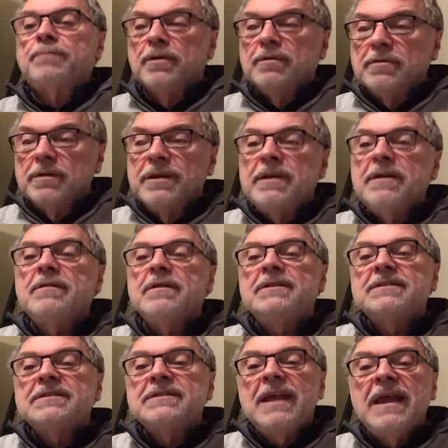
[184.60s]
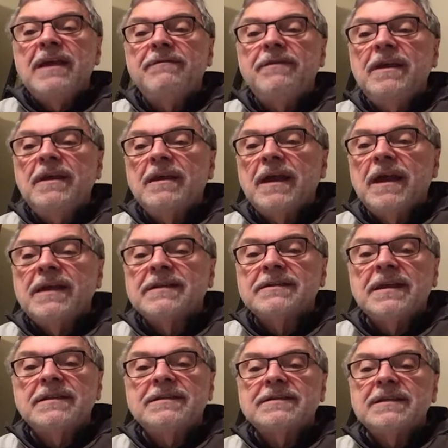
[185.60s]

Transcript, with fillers: politically savvy, as I